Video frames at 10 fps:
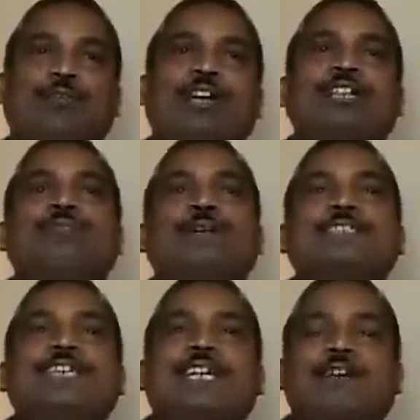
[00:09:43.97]
What
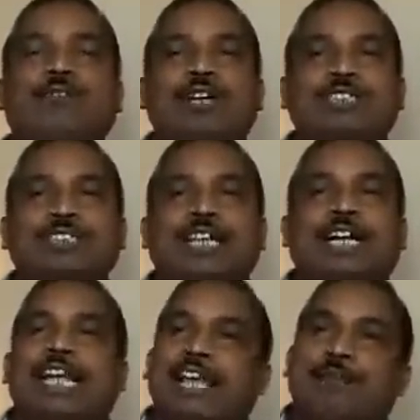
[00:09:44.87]
pulsatilla wants,
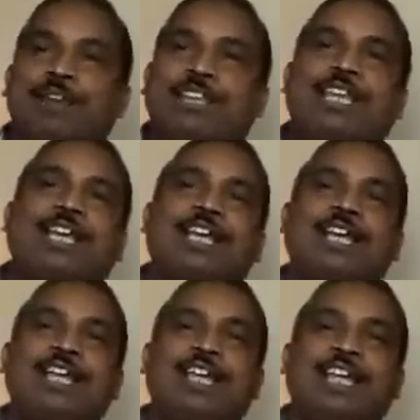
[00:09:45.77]
that everything,
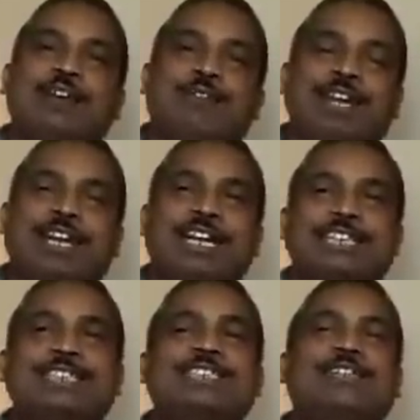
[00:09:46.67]
every
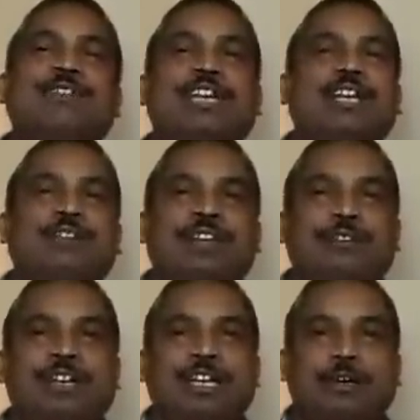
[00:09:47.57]
disease,
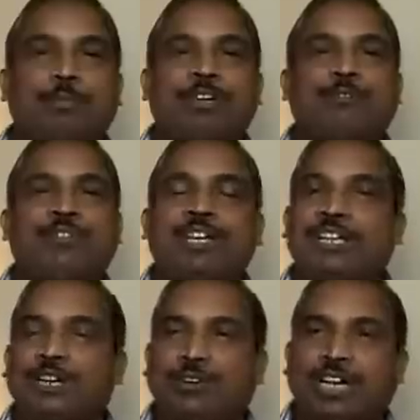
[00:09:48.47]
even
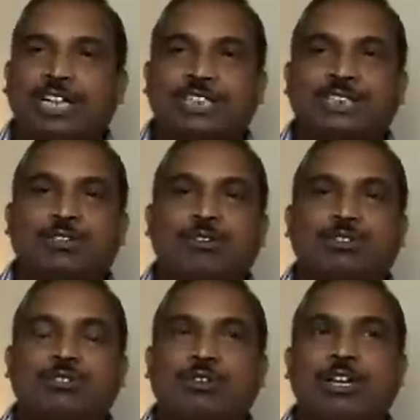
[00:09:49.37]
if during disease
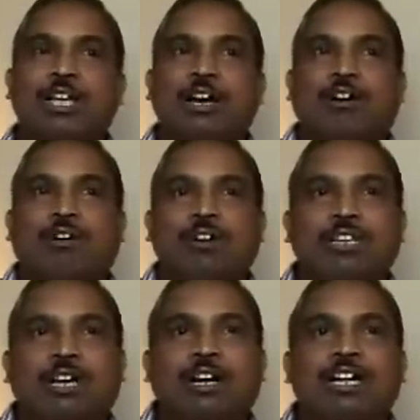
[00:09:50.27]
also, all
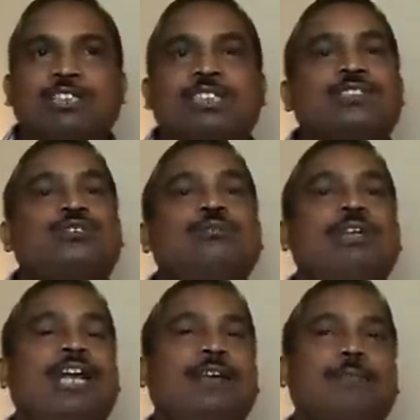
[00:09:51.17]
the conditions should
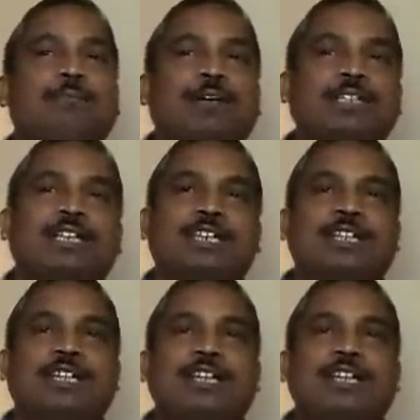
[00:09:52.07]
be like mother.